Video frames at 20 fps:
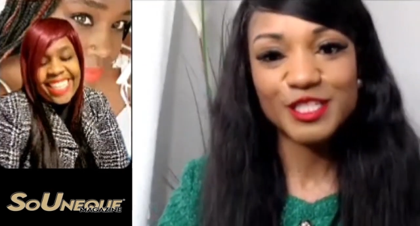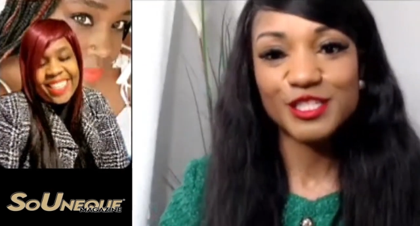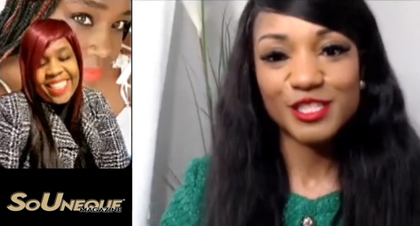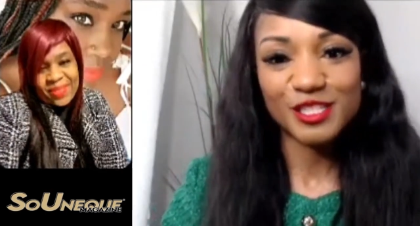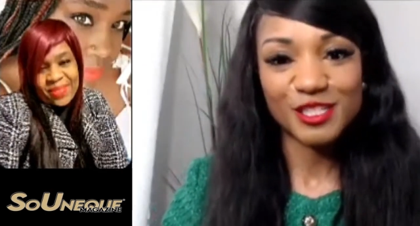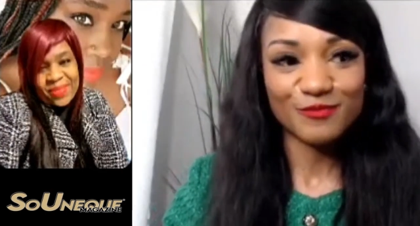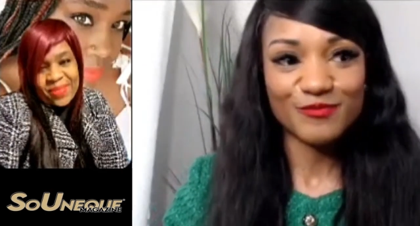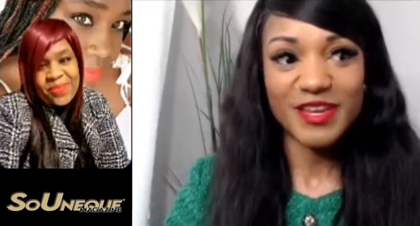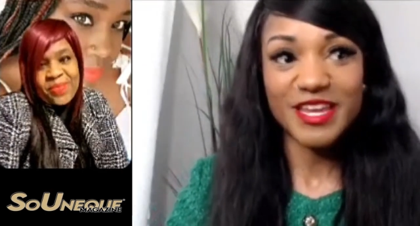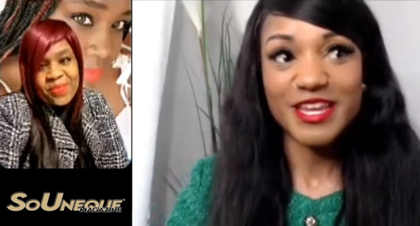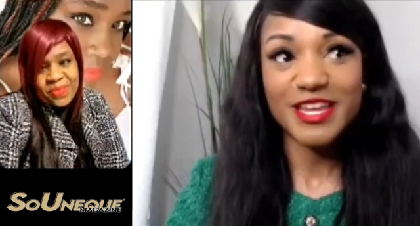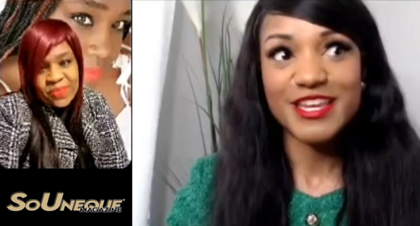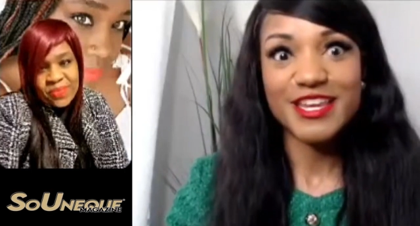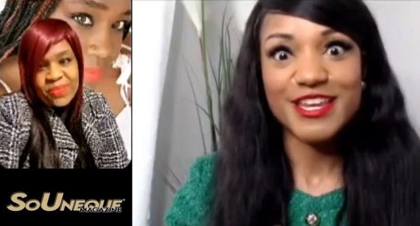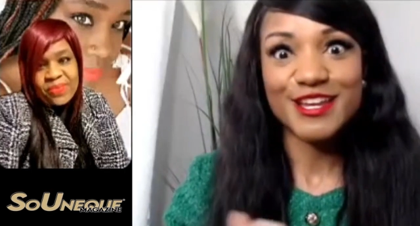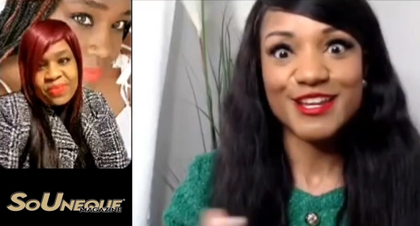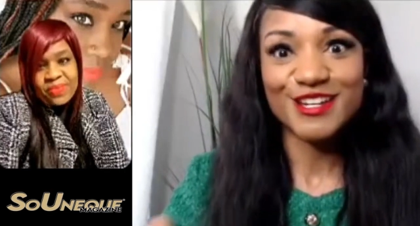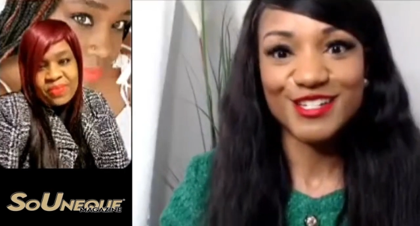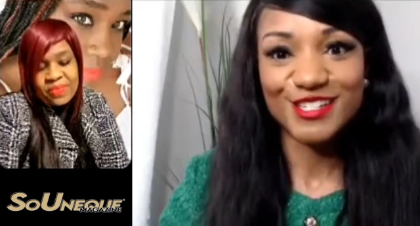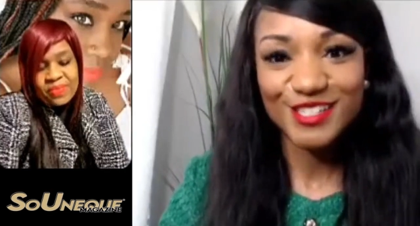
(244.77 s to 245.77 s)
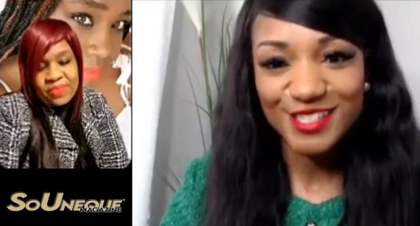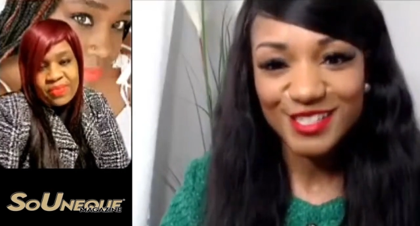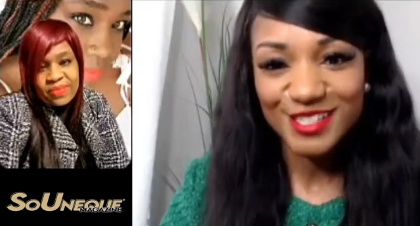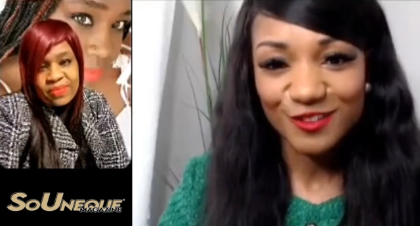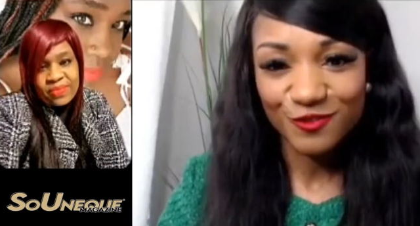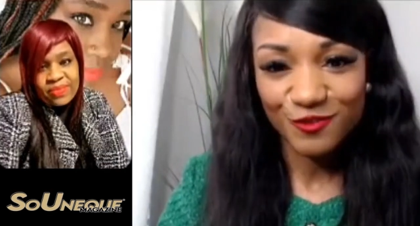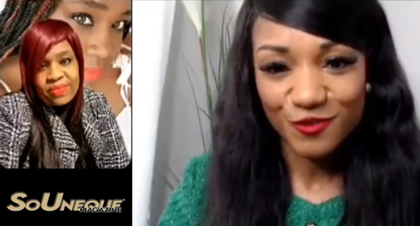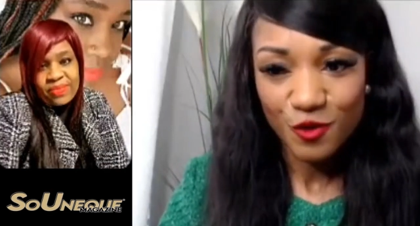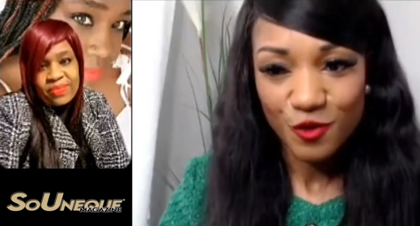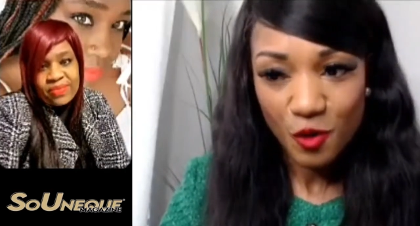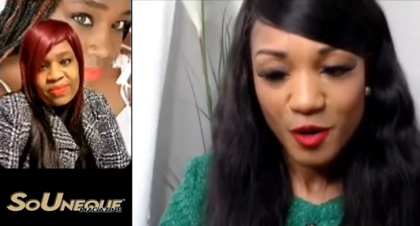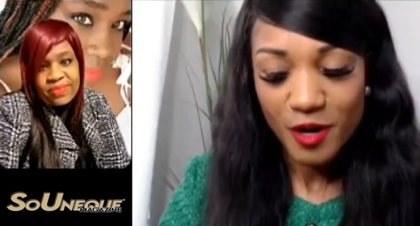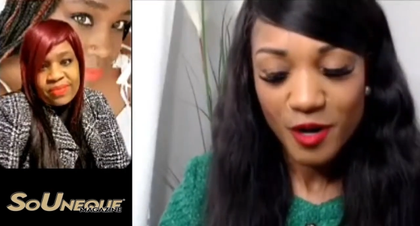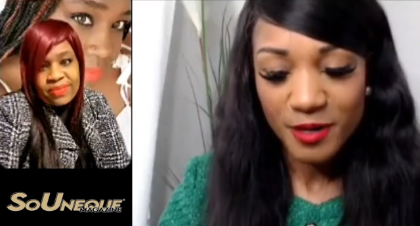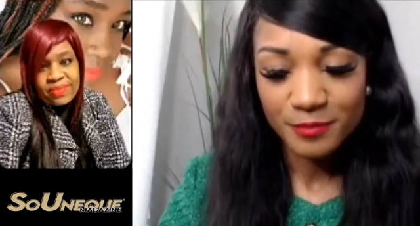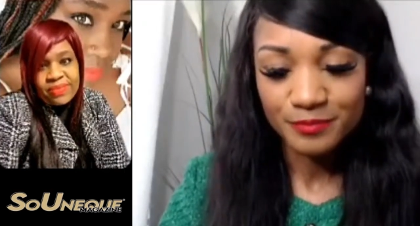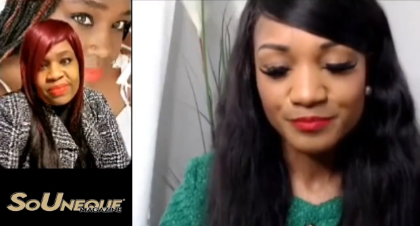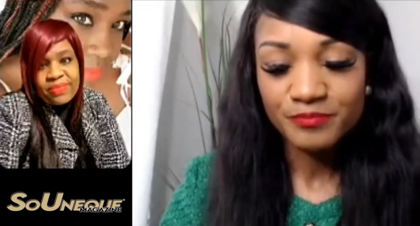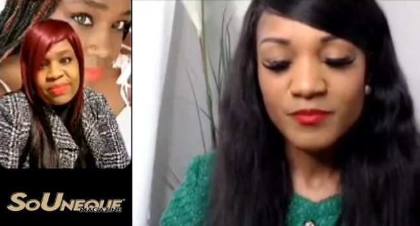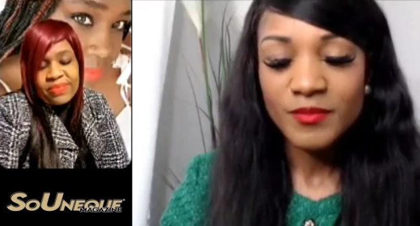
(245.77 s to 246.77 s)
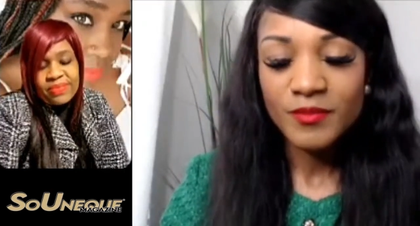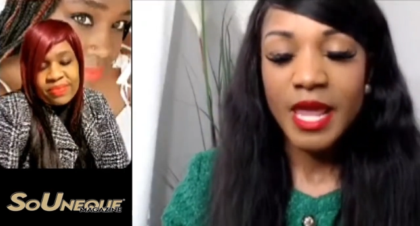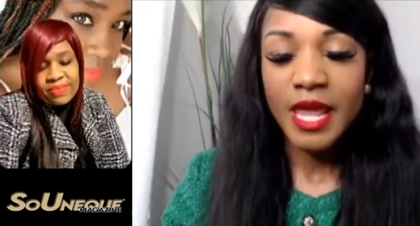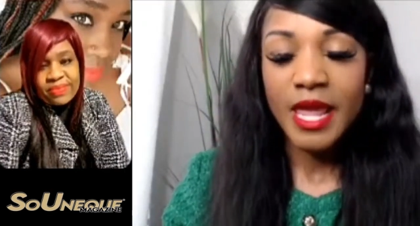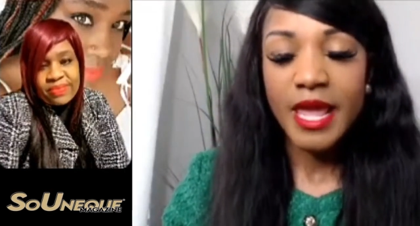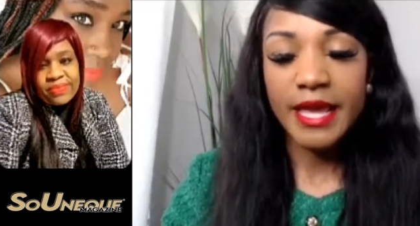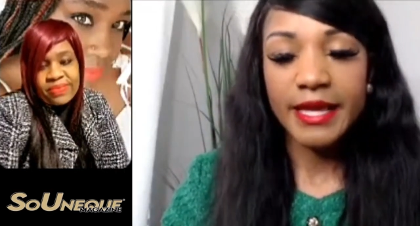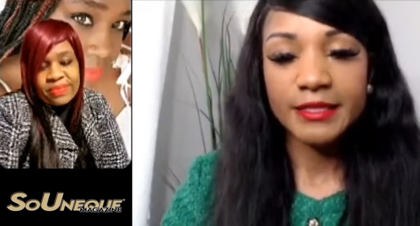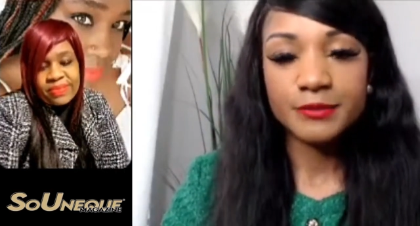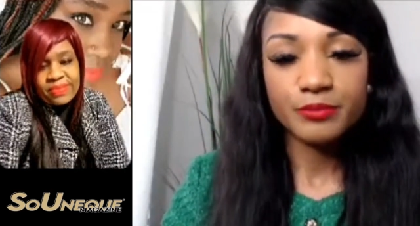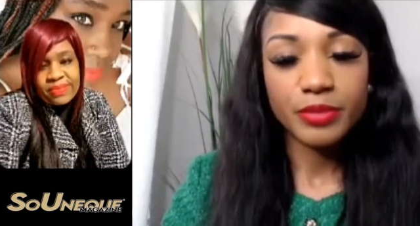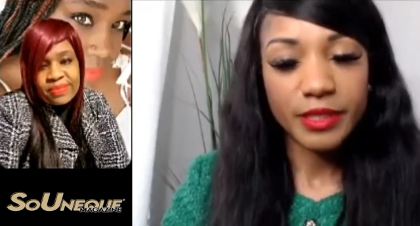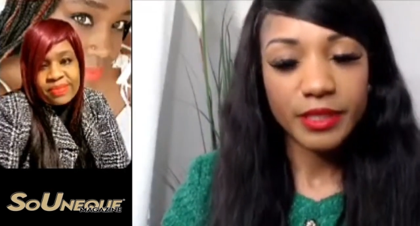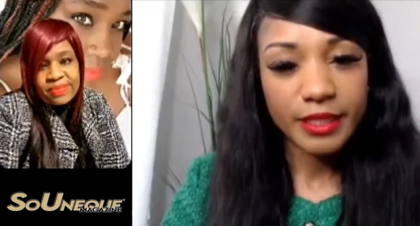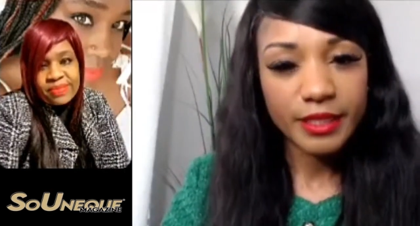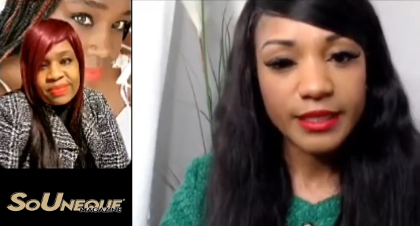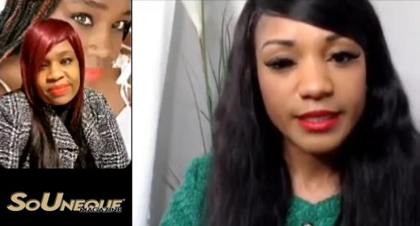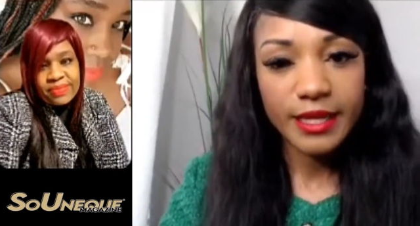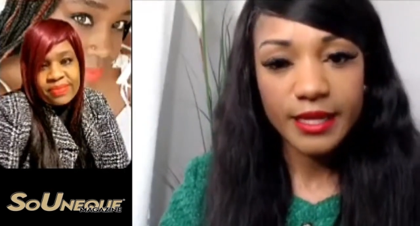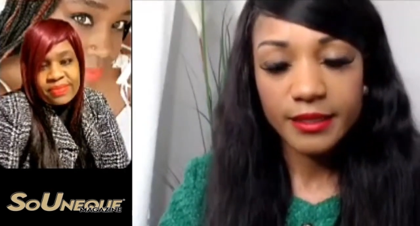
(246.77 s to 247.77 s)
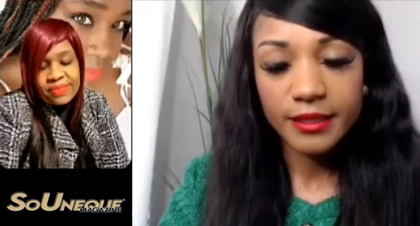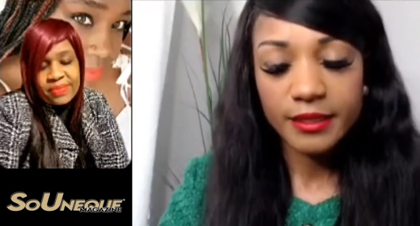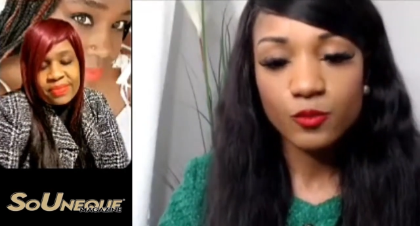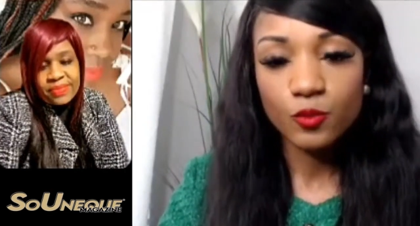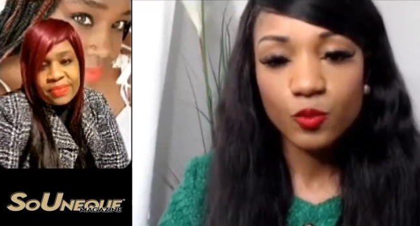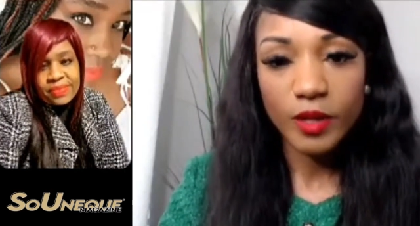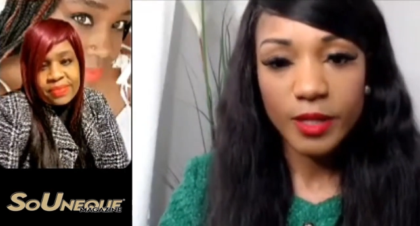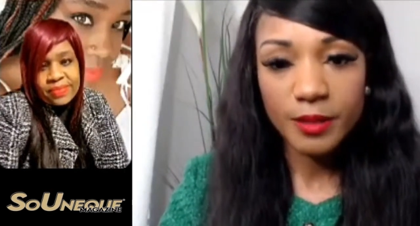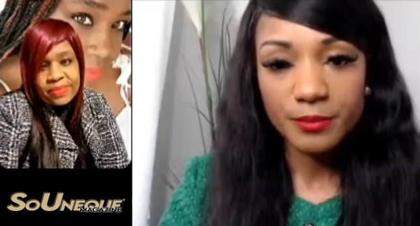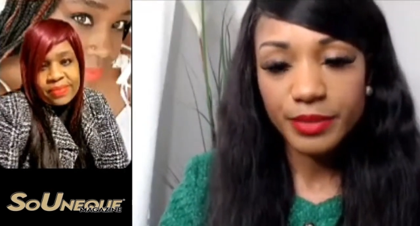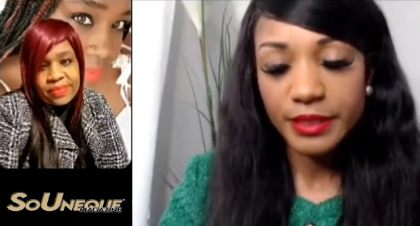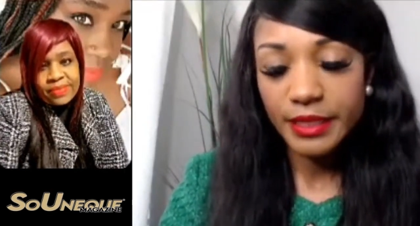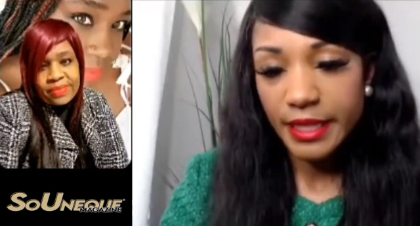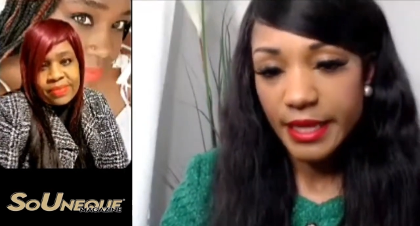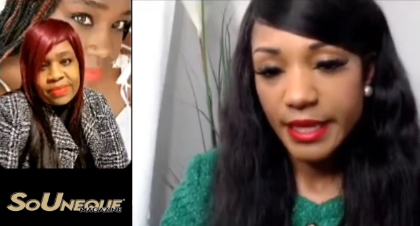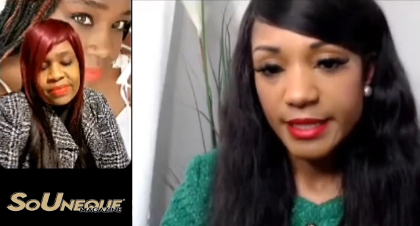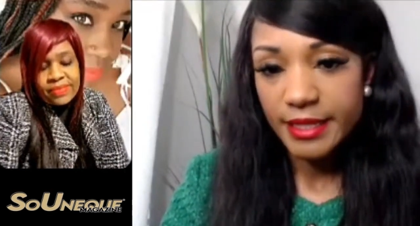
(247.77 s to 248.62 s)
Speaker 1: which took me years to form, mm. and put it in one